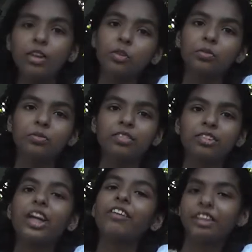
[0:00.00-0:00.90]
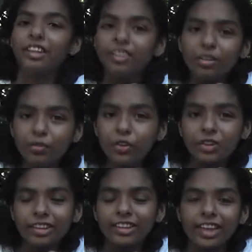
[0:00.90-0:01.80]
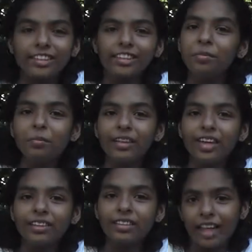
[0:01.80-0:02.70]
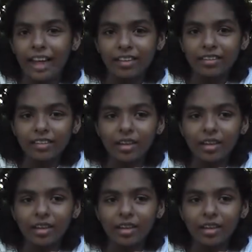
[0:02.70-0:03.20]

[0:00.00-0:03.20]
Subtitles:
So, gravity is a force. It's as simple as that.